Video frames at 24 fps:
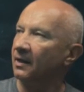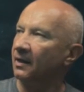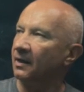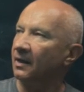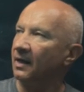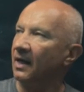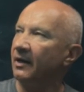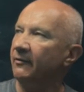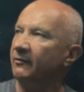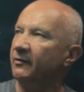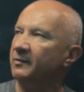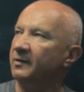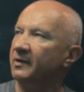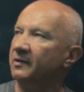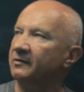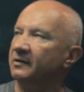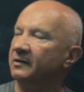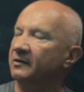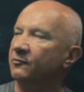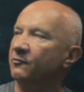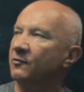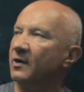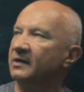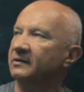How about the
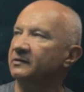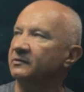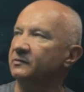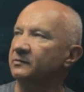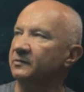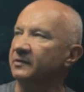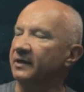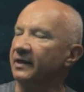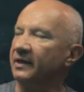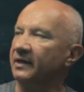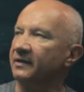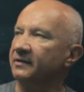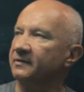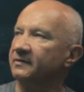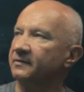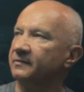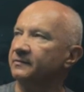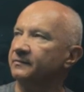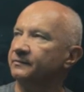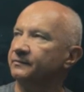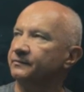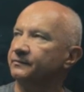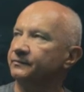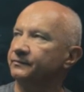quantum case?
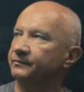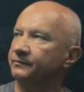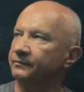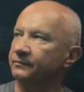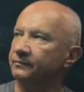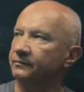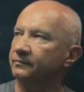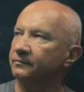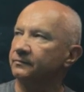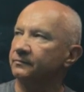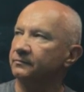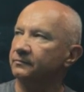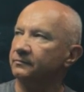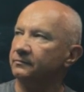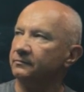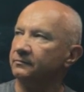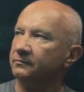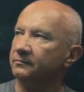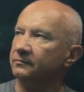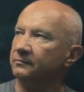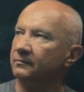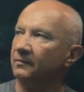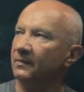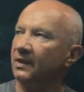
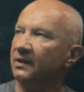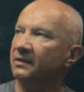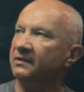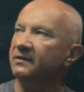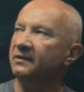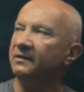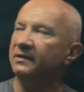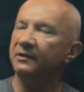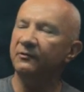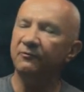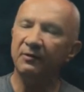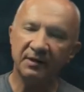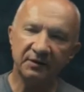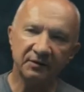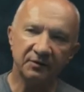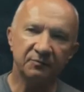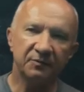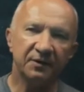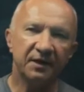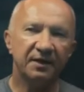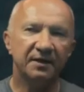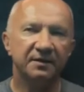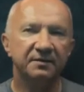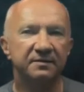So the quantum
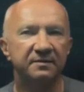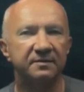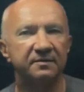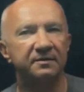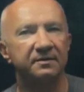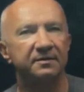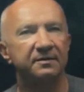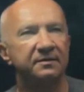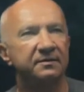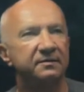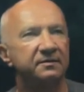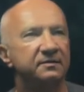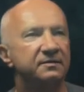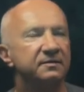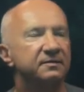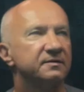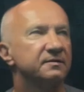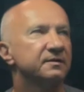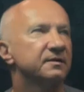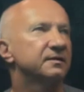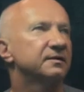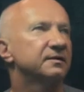case is